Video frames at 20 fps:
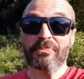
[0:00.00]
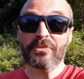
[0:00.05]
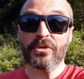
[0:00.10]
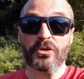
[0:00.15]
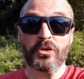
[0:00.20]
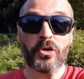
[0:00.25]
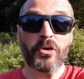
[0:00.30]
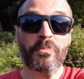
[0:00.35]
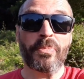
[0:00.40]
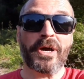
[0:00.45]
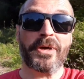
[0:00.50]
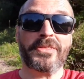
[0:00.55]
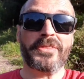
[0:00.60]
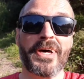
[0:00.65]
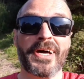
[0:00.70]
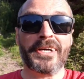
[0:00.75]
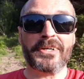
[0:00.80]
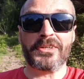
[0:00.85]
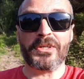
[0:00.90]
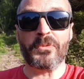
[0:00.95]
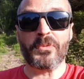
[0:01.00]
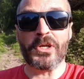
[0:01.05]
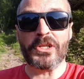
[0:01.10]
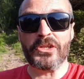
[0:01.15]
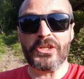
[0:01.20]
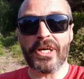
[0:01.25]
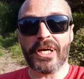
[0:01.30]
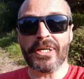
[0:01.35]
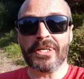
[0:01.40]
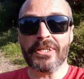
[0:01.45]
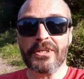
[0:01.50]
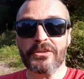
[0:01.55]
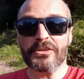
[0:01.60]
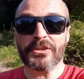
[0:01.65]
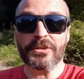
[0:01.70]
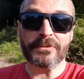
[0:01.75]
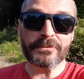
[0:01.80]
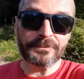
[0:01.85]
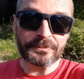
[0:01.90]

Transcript: So, big thanks to Onetigris